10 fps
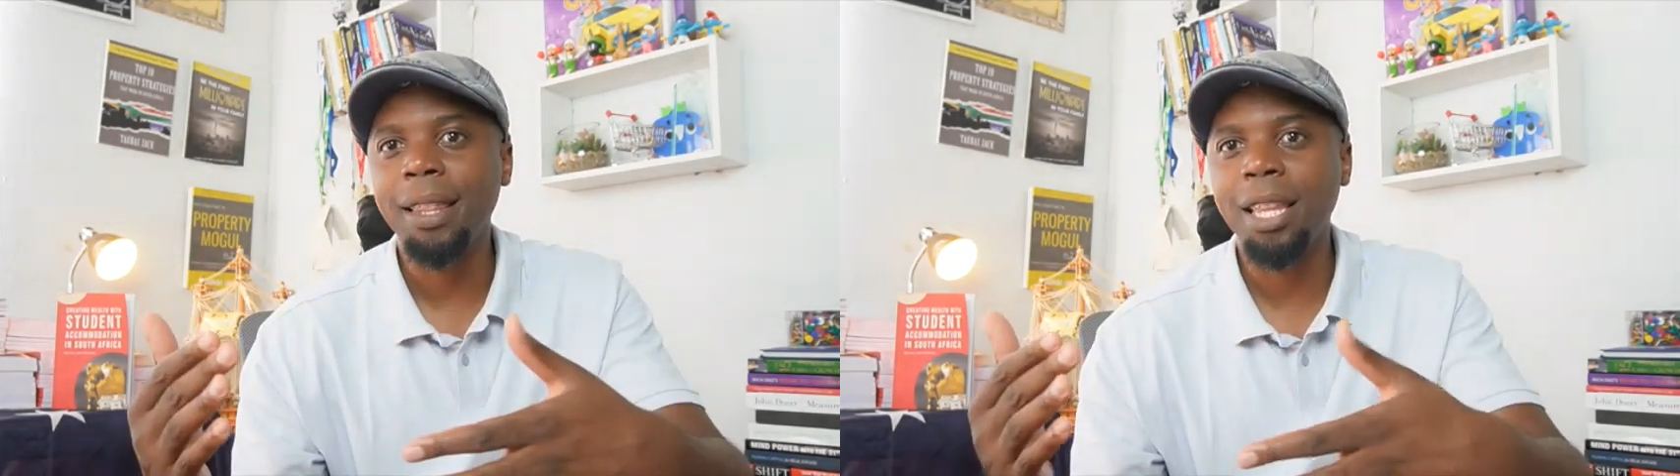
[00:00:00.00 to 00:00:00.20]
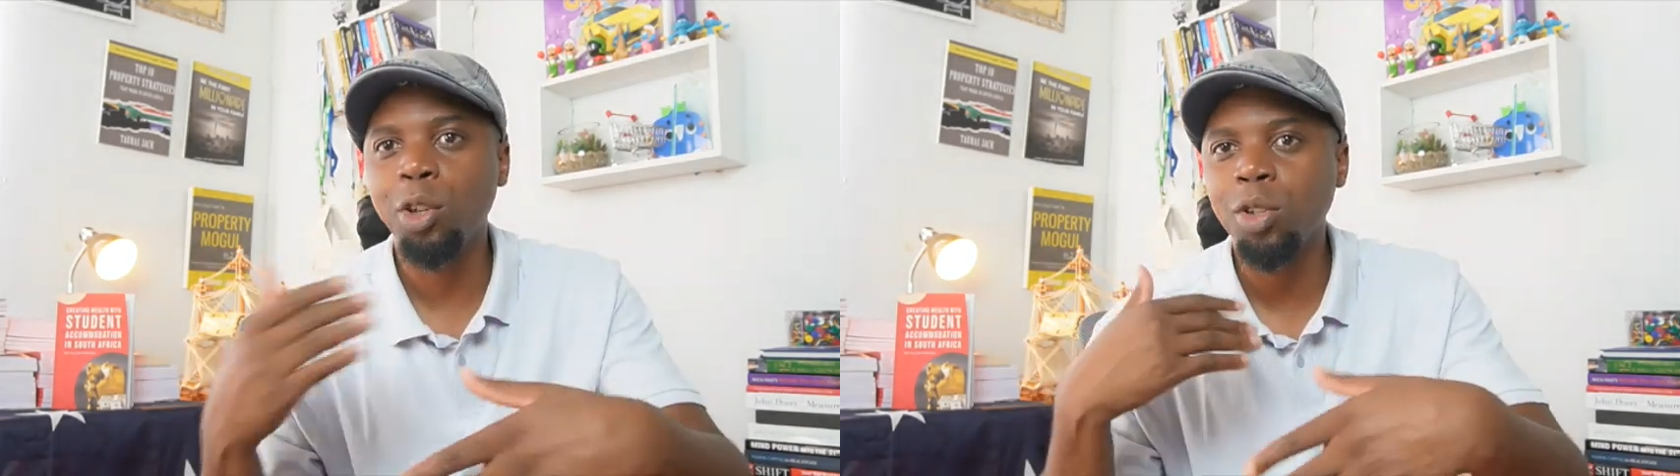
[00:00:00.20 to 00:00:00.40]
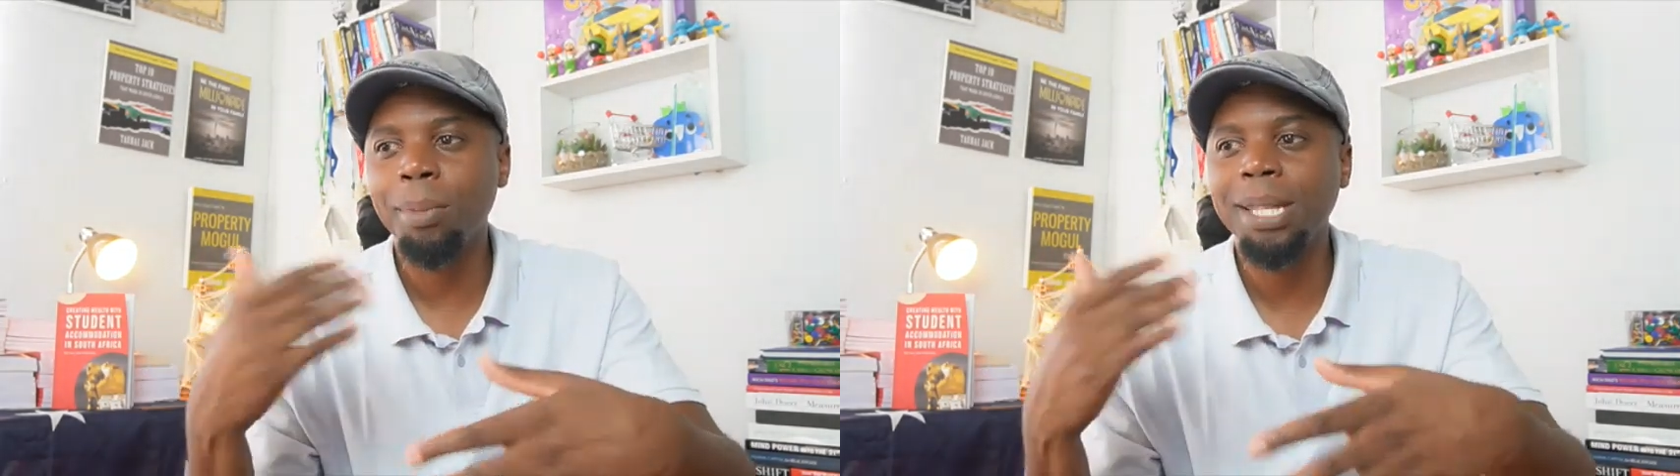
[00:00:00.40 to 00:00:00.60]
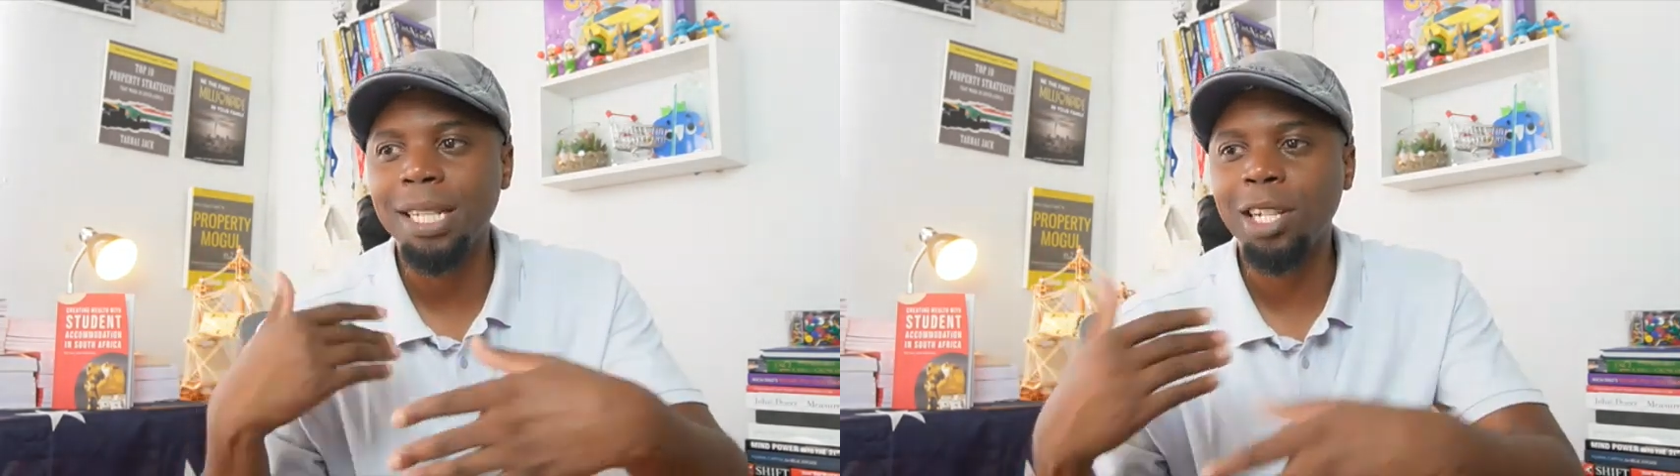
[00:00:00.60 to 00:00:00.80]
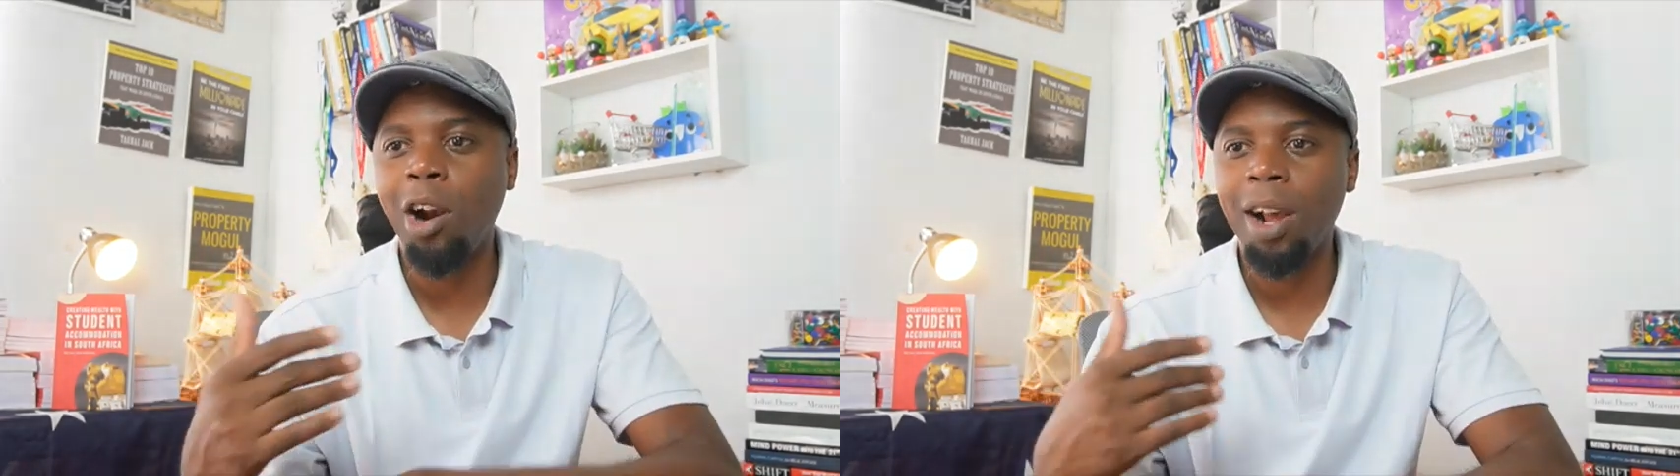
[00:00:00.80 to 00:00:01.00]
They use him
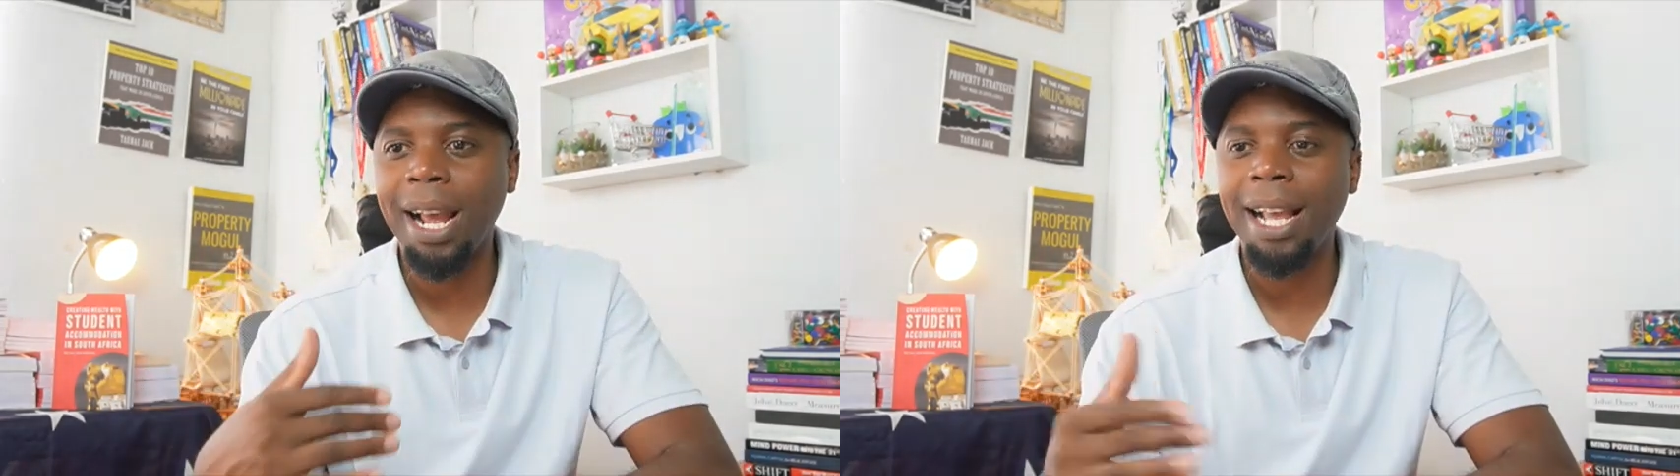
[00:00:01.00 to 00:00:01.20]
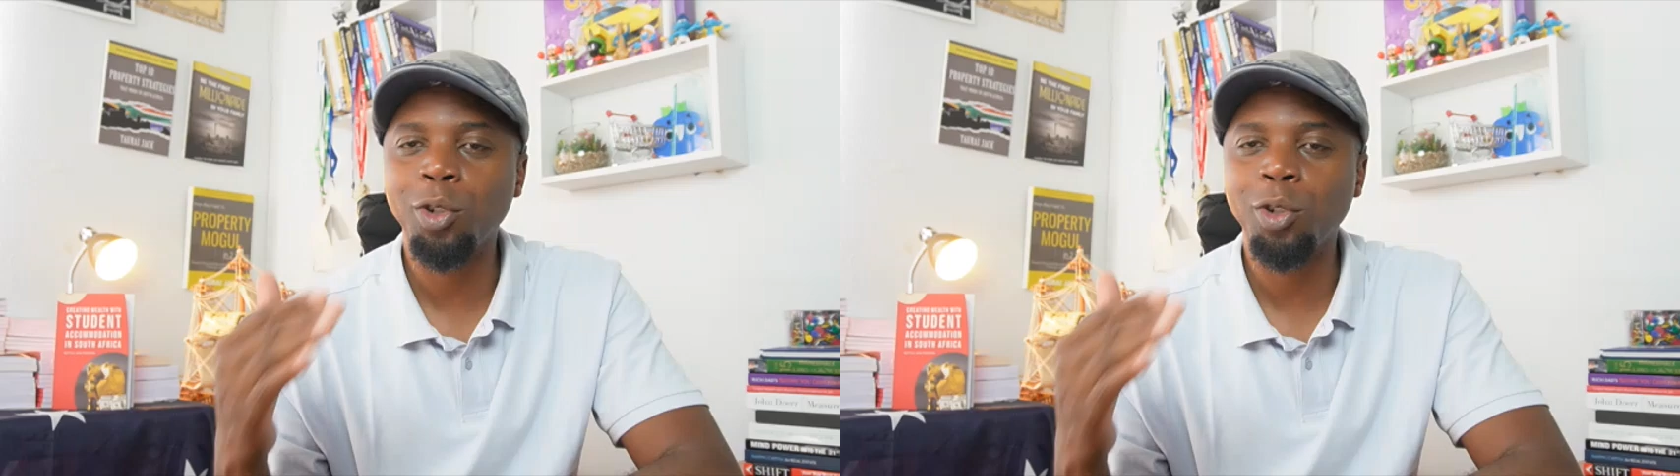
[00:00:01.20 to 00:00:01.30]
as a general guy.